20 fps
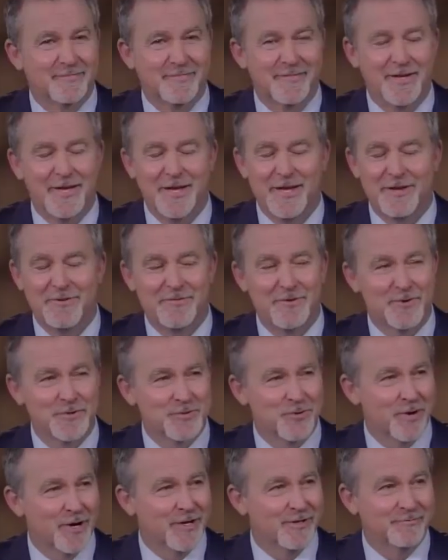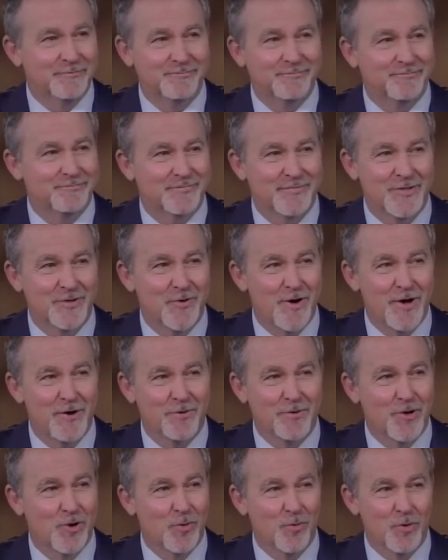Yeah, it feels great. You know, I don't
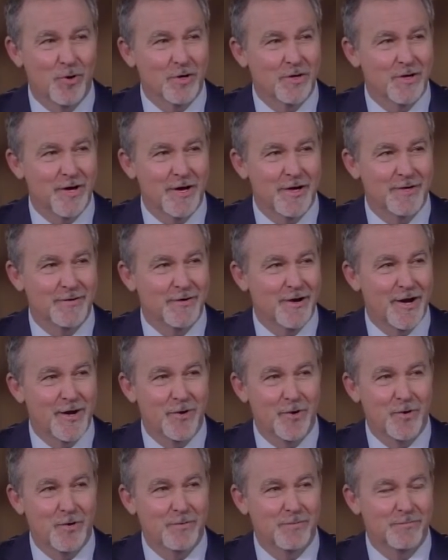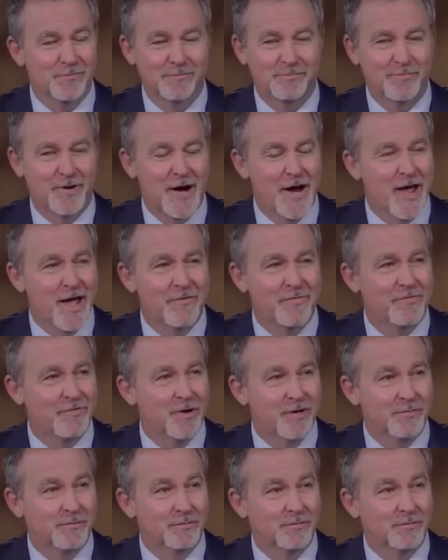go to work. I have fun.